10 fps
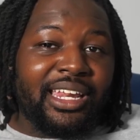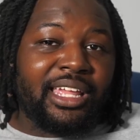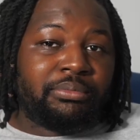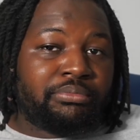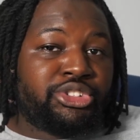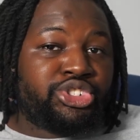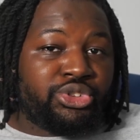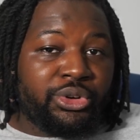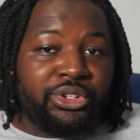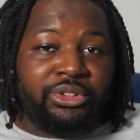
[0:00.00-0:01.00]
and I'm
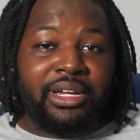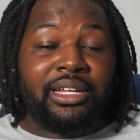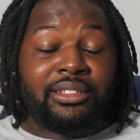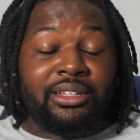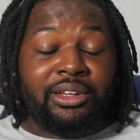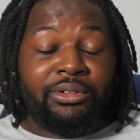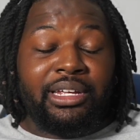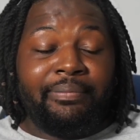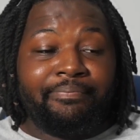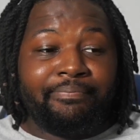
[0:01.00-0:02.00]
sure you guys could
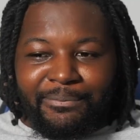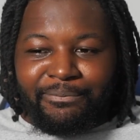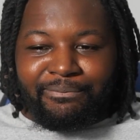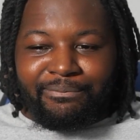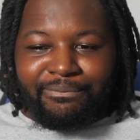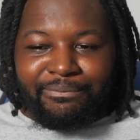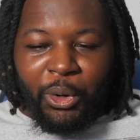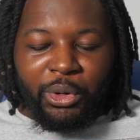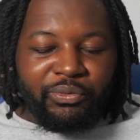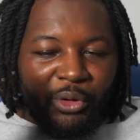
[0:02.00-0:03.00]
agree. Photo,